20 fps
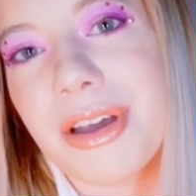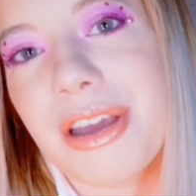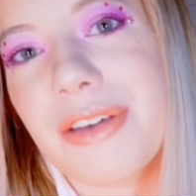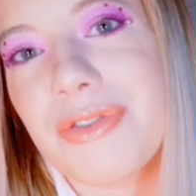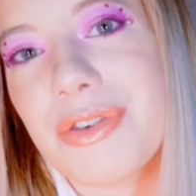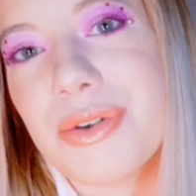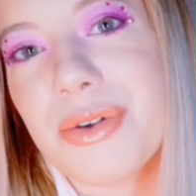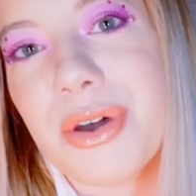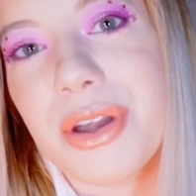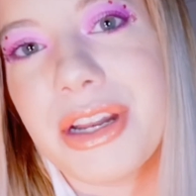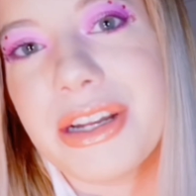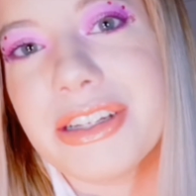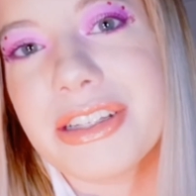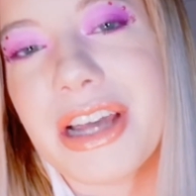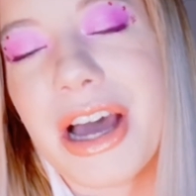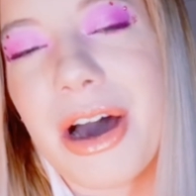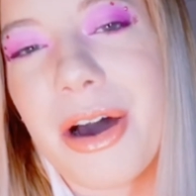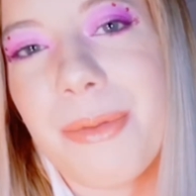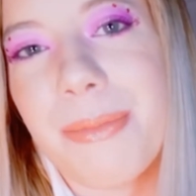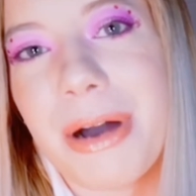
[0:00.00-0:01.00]
if you couldn't
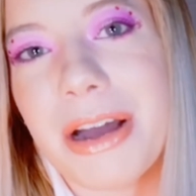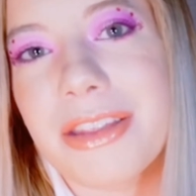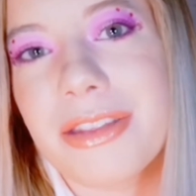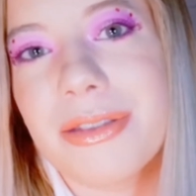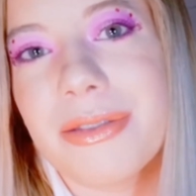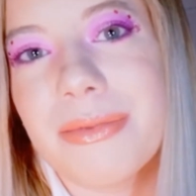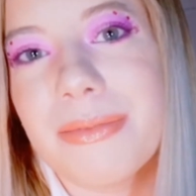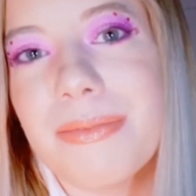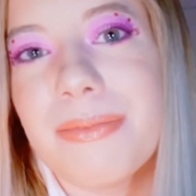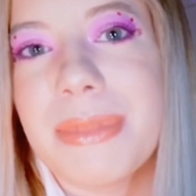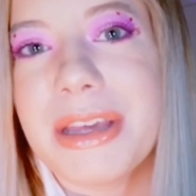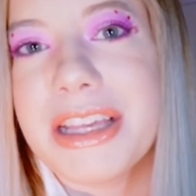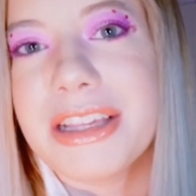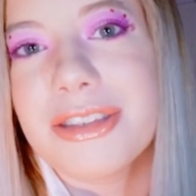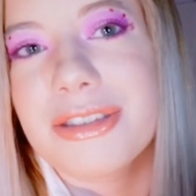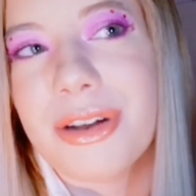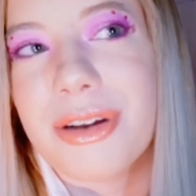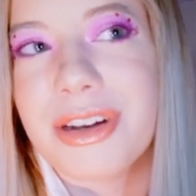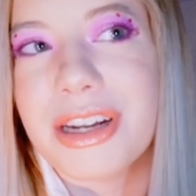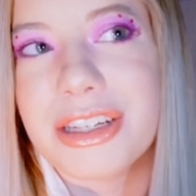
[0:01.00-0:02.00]
tell by me
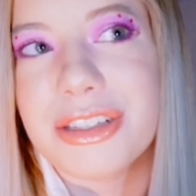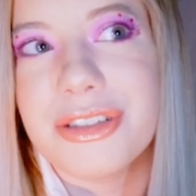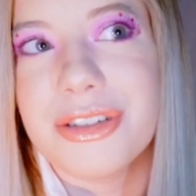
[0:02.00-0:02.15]
starting to